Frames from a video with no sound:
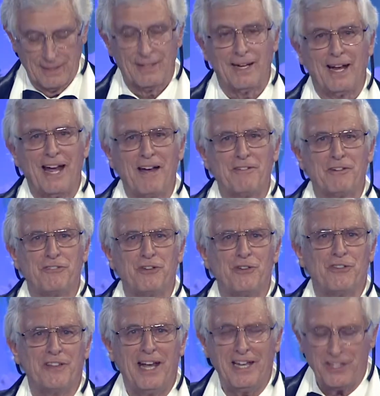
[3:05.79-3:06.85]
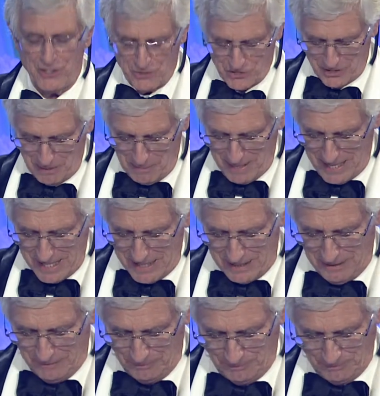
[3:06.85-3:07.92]
I have a few thank yous to
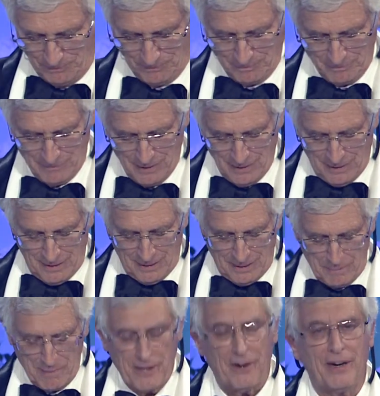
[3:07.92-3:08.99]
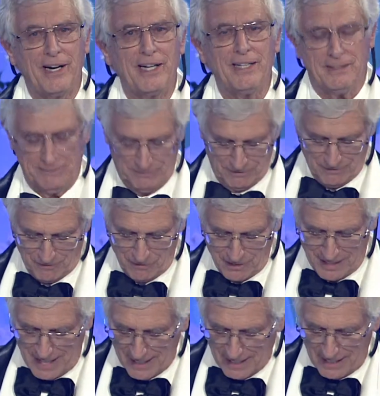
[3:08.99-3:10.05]
make. Mary, for
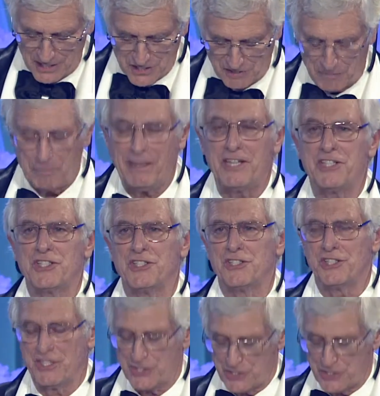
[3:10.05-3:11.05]
decades of patience and